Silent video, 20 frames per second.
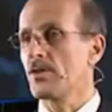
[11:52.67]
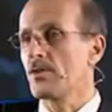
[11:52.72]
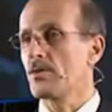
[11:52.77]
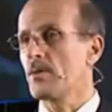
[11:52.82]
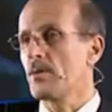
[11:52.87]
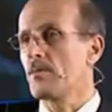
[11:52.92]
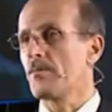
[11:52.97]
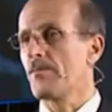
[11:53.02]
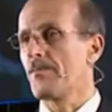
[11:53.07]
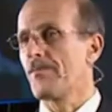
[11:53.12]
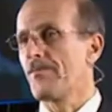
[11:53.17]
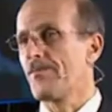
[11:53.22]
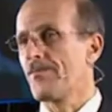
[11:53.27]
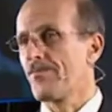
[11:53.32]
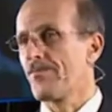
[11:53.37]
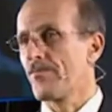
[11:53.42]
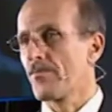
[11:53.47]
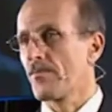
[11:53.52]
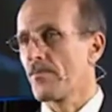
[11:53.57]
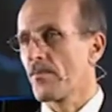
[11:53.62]
true.
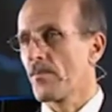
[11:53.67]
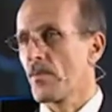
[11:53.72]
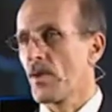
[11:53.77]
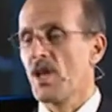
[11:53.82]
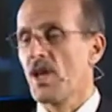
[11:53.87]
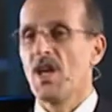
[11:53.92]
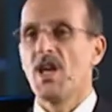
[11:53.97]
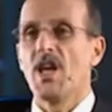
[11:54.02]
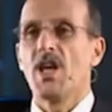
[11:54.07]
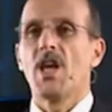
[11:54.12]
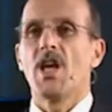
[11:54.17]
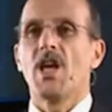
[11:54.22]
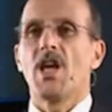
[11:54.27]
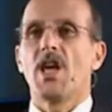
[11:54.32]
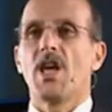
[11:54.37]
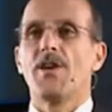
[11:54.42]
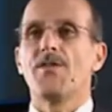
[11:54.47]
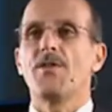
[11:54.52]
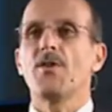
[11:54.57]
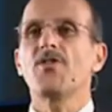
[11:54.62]

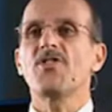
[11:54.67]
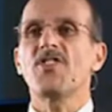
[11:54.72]
If you're